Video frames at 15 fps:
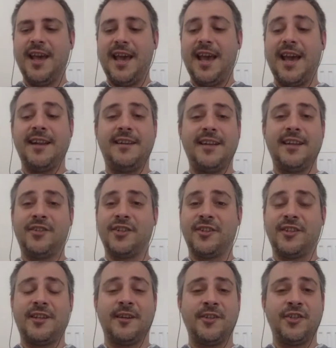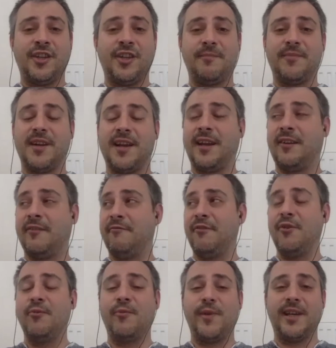and that just got shipped like a
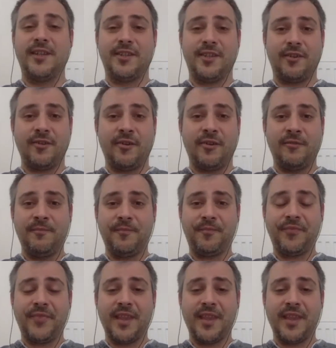few weeks ago.